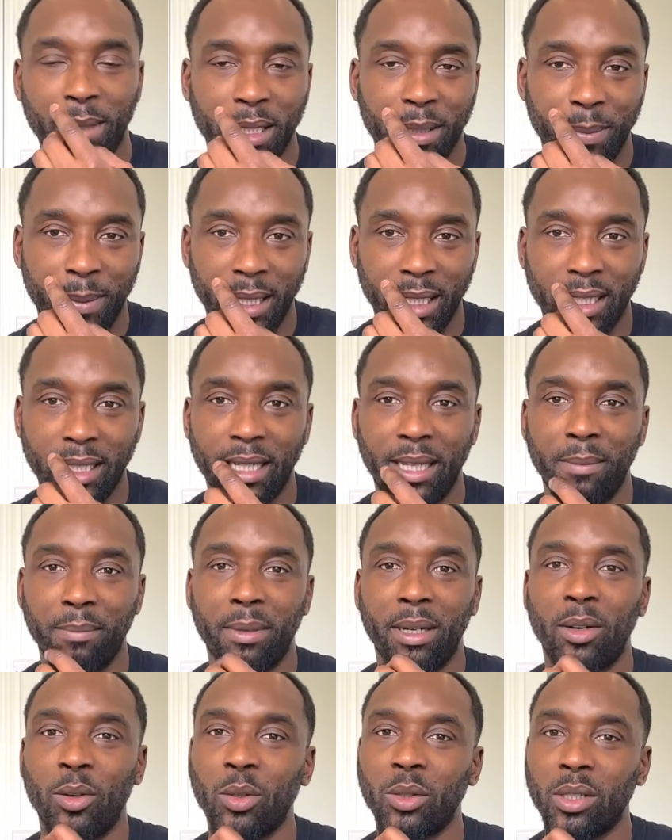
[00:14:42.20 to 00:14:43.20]
spare time, but
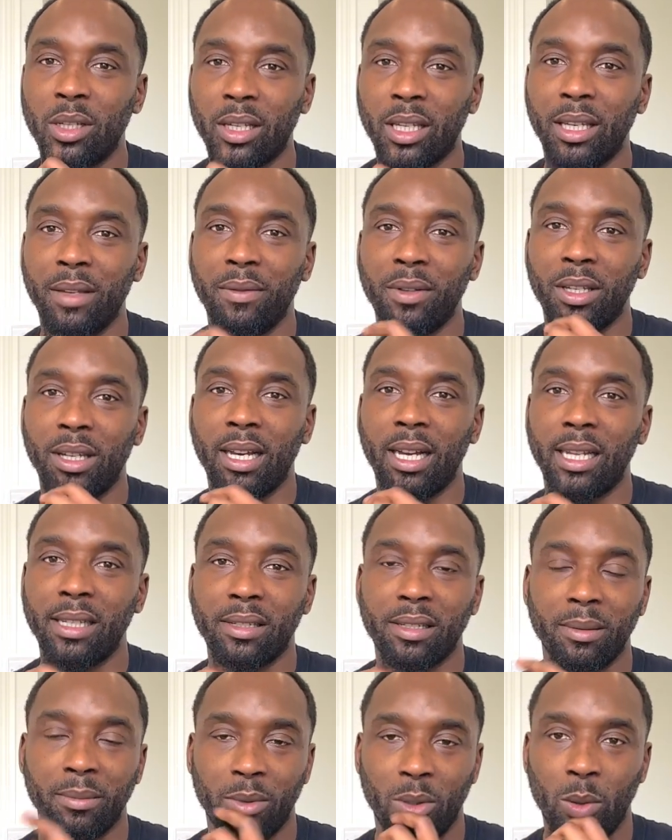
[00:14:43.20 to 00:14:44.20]
also give you guys
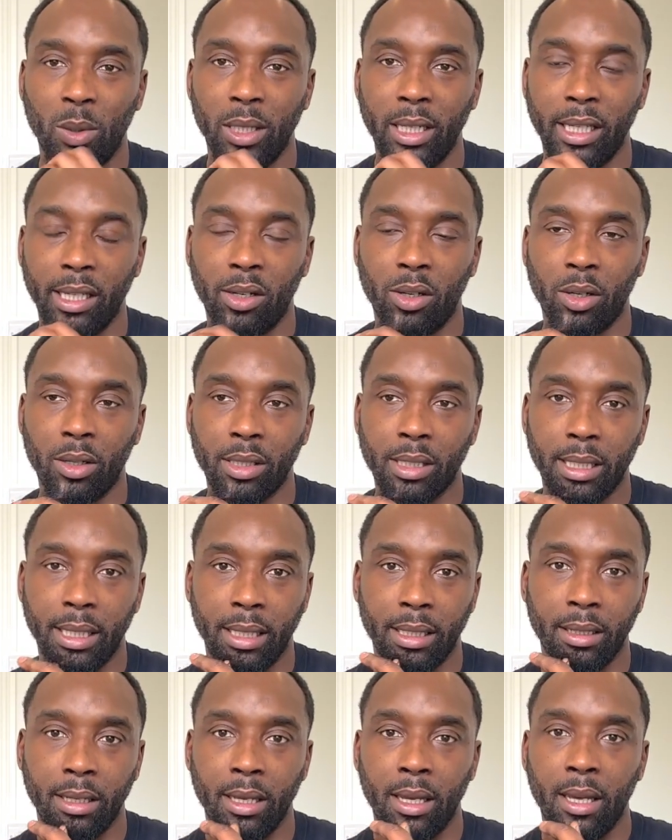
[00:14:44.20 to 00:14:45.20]
some quality content,